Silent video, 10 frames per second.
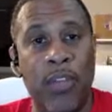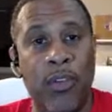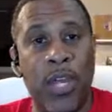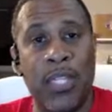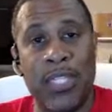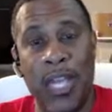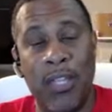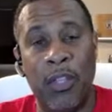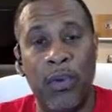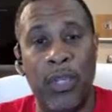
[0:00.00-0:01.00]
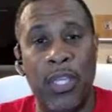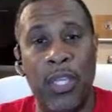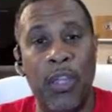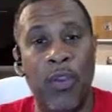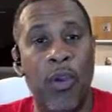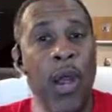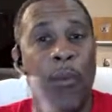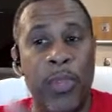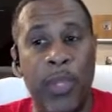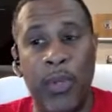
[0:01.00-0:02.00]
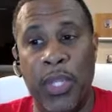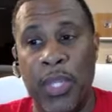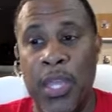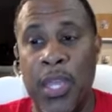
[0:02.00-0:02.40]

You're not downloading, you're uploading.